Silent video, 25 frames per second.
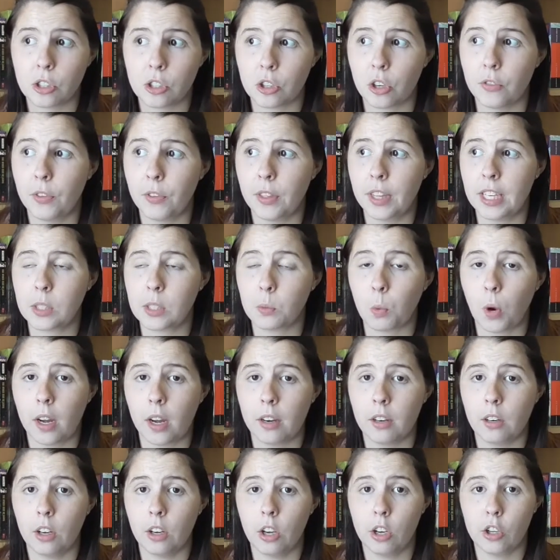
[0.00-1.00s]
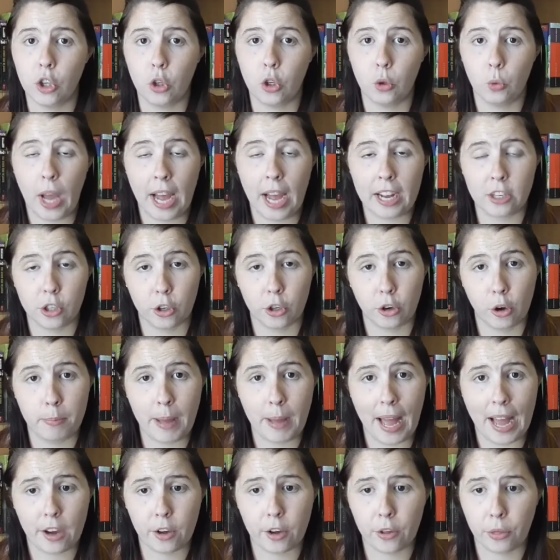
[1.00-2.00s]
So for this one, you had to go
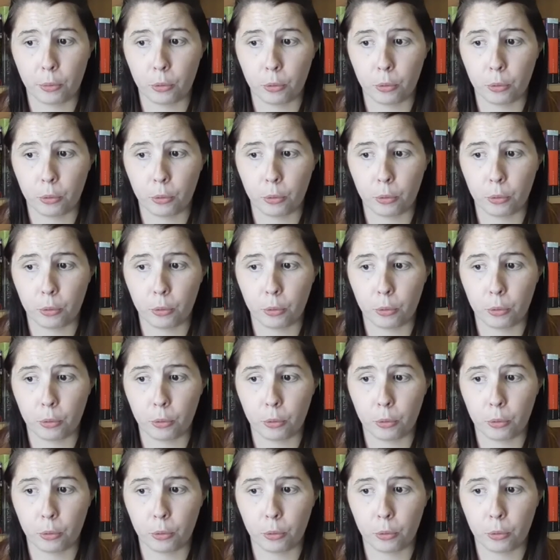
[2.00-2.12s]
back